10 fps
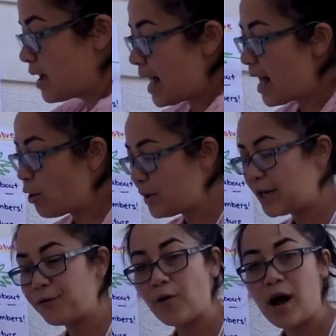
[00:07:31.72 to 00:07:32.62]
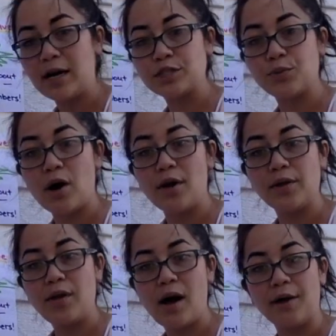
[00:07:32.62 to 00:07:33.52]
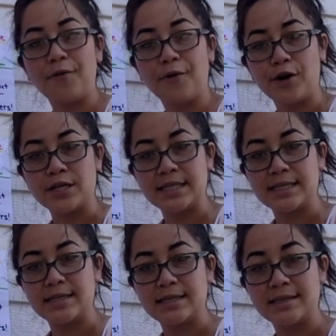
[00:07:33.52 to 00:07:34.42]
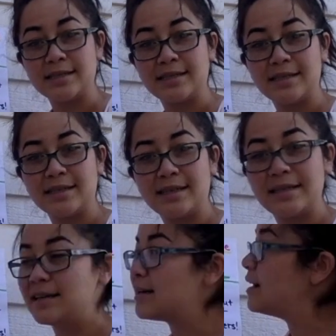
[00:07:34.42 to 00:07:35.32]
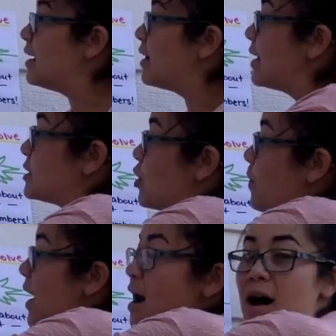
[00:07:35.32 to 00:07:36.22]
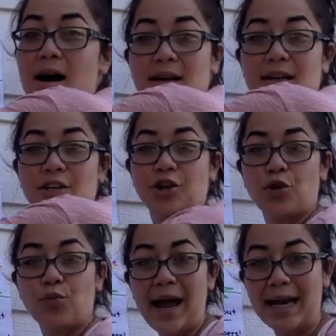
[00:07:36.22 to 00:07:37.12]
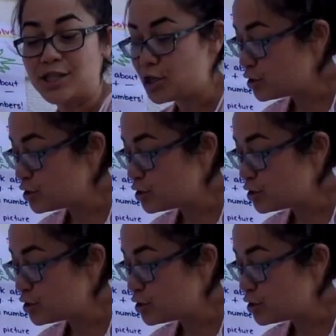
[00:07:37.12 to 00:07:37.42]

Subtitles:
How many frogs were on the log first? Let's go back. You're right.